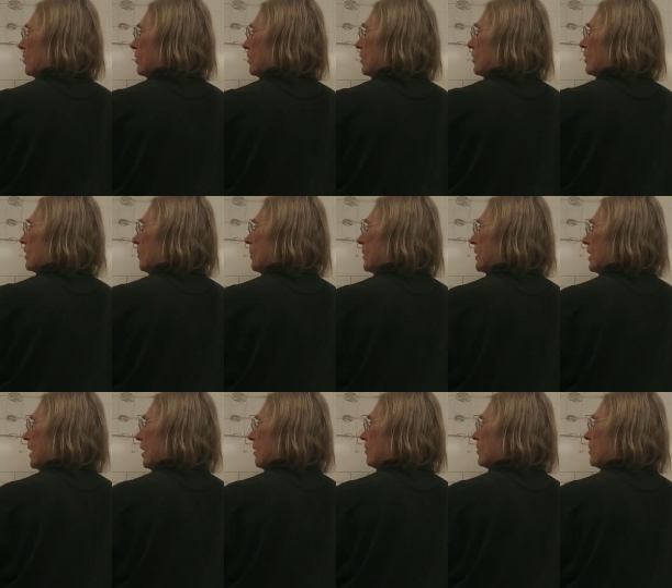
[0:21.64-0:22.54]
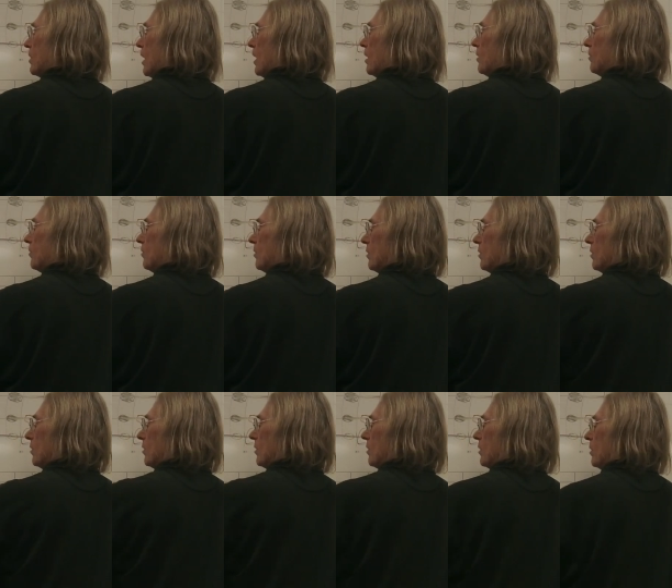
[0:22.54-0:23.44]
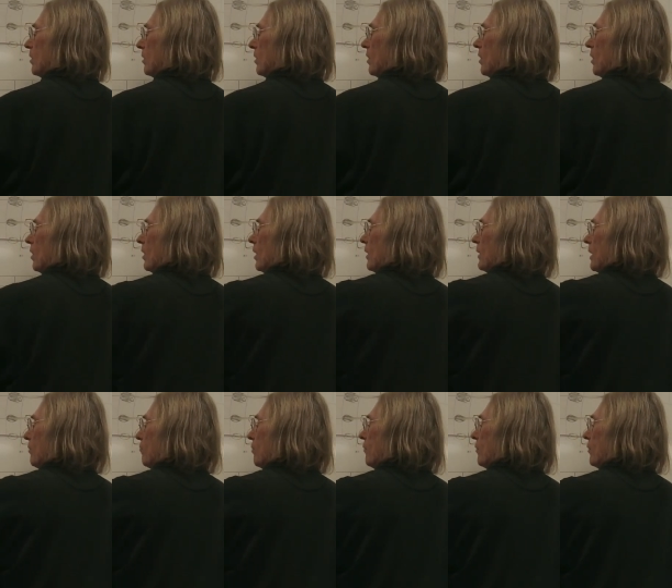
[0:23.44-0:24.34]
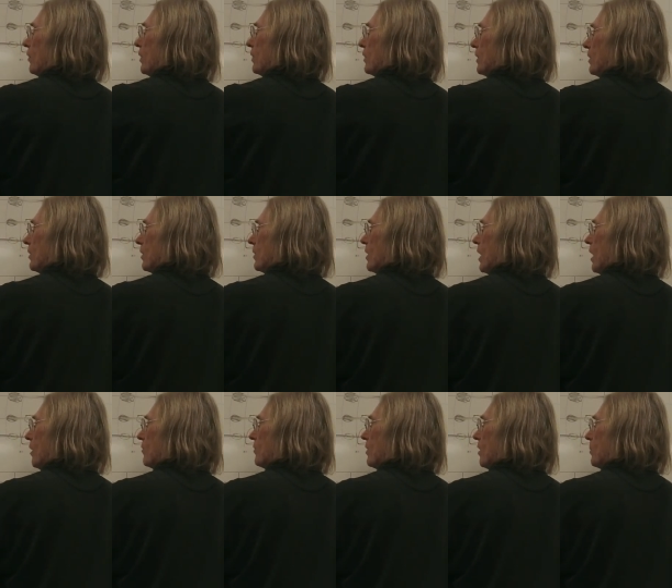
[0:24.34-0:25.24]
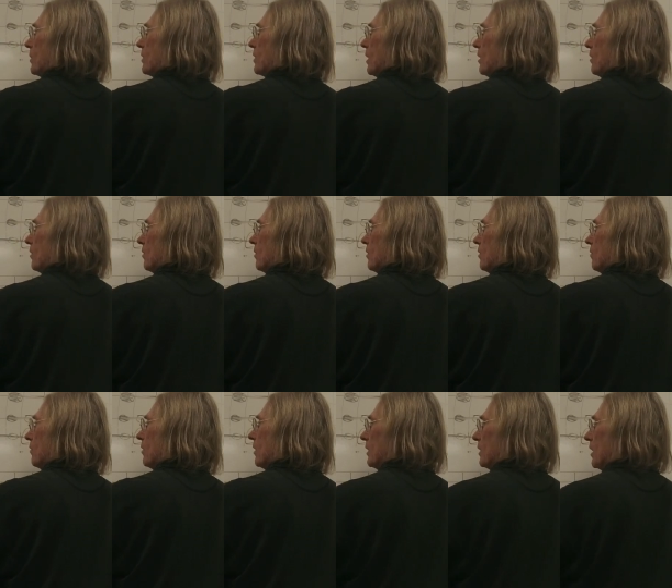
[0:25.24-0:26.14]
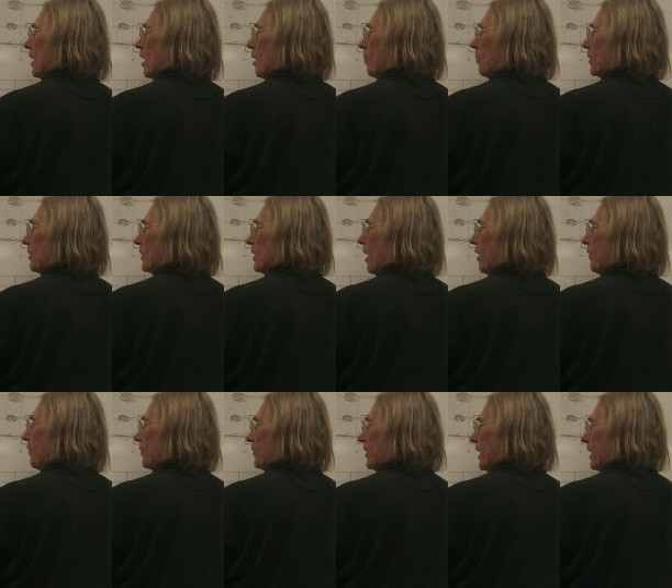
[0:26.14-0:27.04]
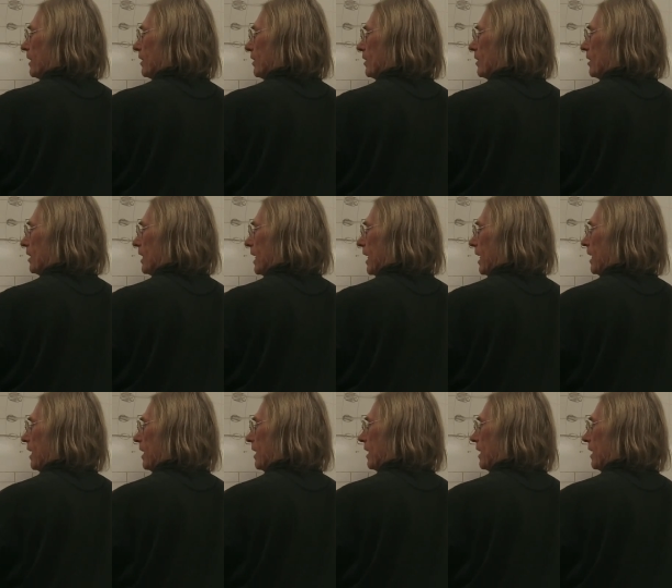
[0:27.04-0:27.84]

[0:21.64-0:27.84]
semitone, tone, and then reverses to tone, semitone, right? But the offset, see that?